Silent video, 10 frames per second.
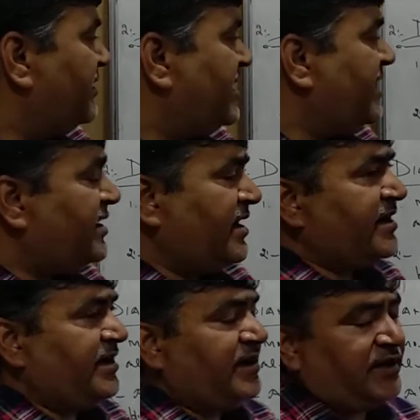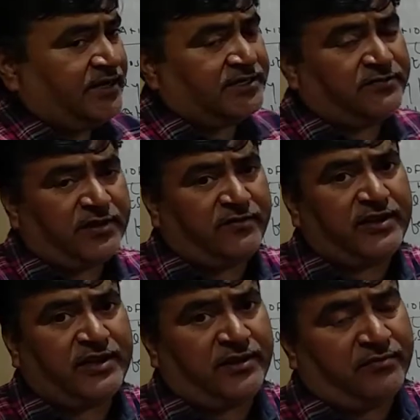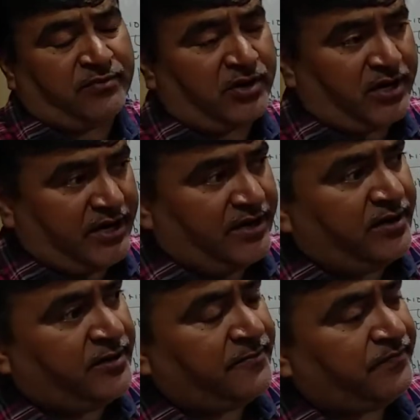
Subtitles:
red tide. It's very important